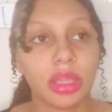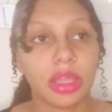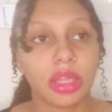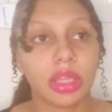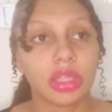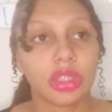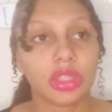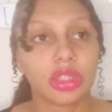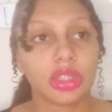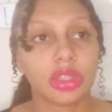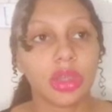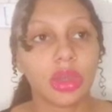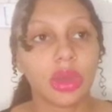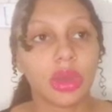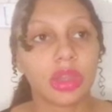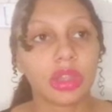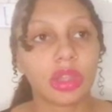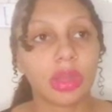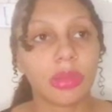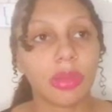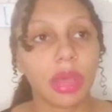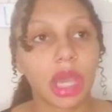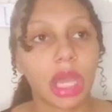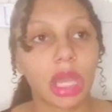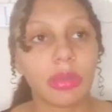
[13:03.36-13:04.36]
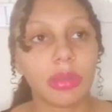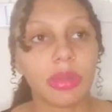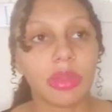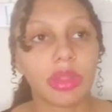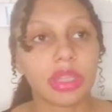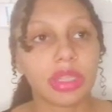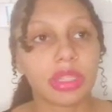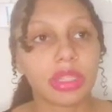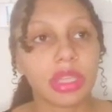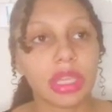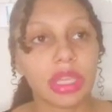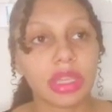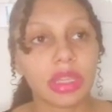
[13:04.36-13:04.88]
So at the bottom of the
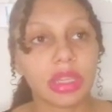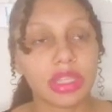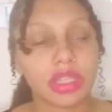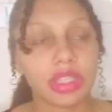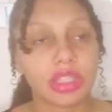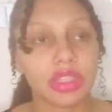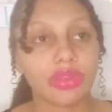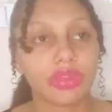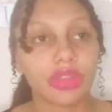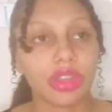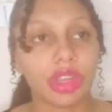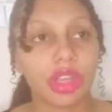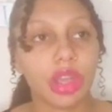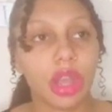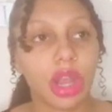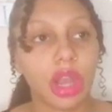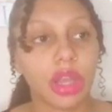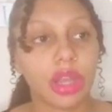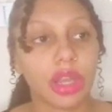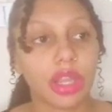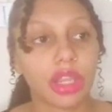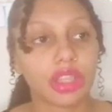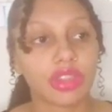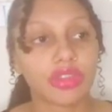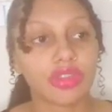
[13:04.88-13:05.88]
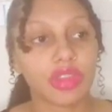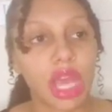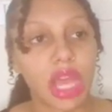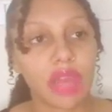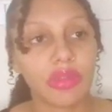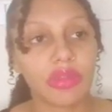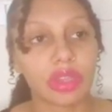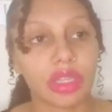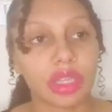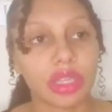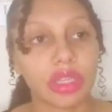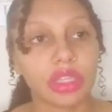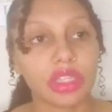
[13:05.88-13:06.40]
deck, this is regarding
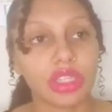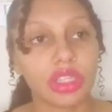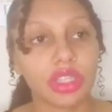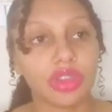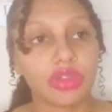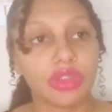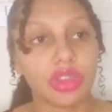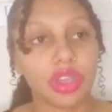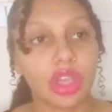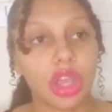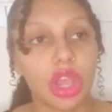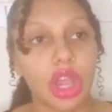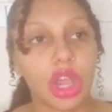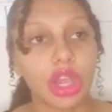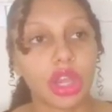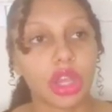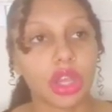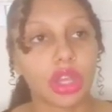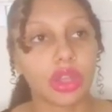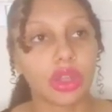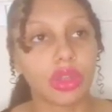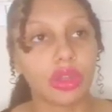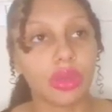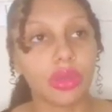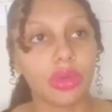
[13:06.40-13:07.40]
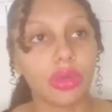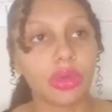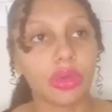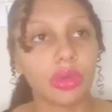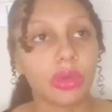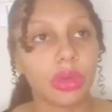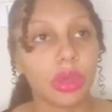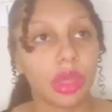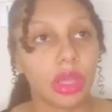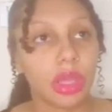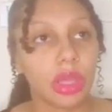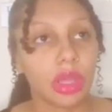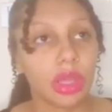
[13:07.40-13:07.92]
traveling. This is regarding you
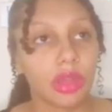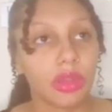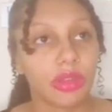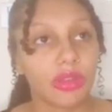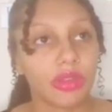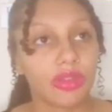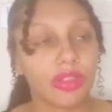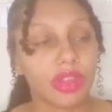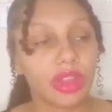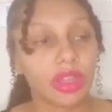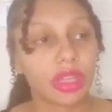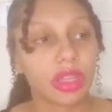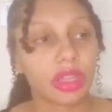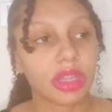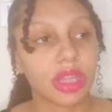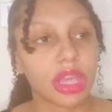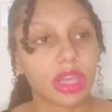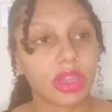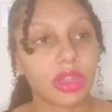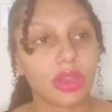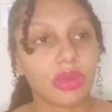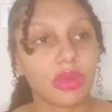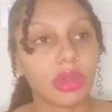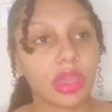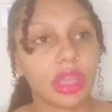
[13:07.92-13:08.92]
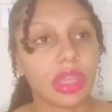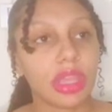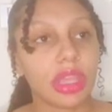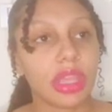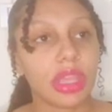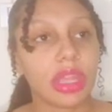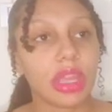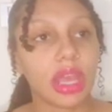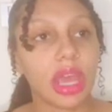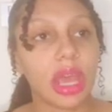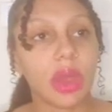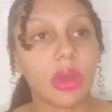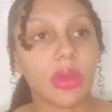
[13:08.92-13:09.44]
feeling like you can get
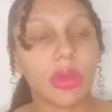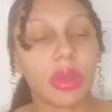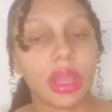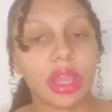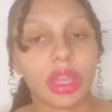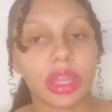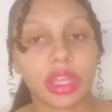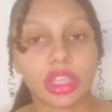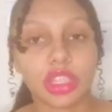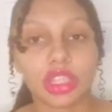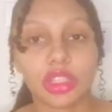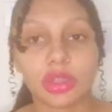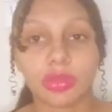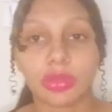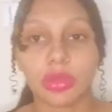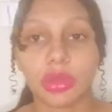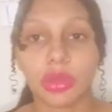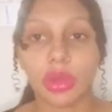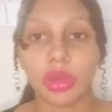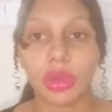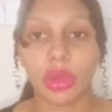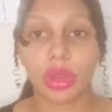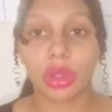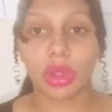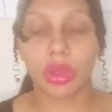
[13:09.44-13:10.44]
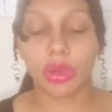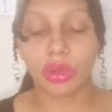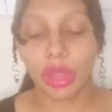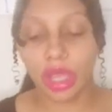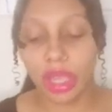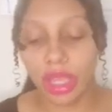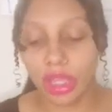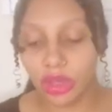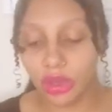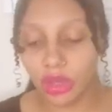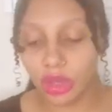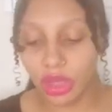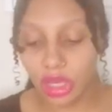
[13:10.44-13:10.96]
out and explore, okay?
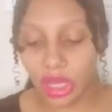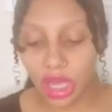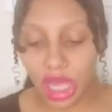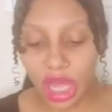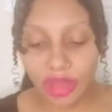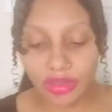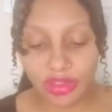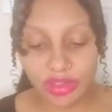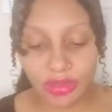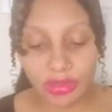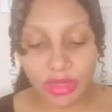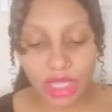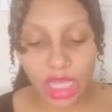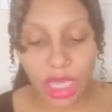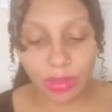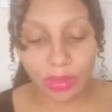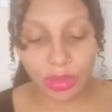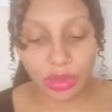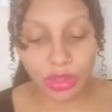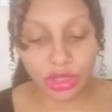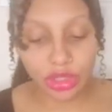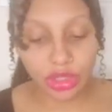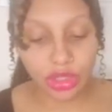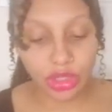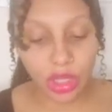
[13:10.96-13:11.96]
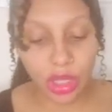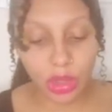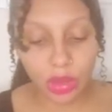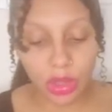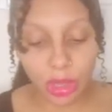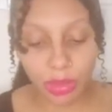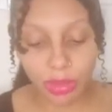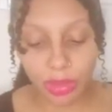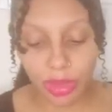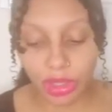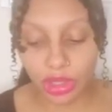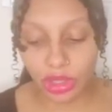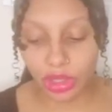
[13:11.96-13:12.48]
You could have some type of slow up
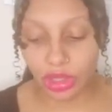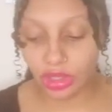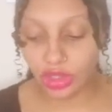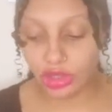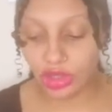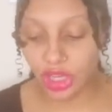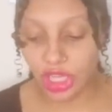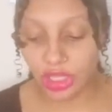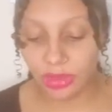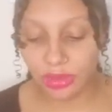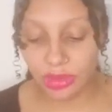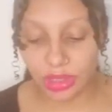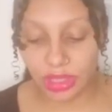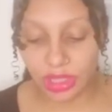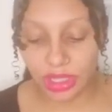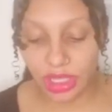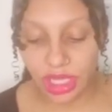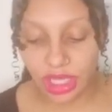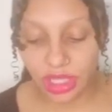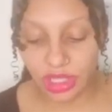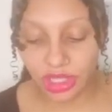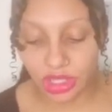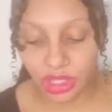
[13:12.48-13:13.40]
in your transportation,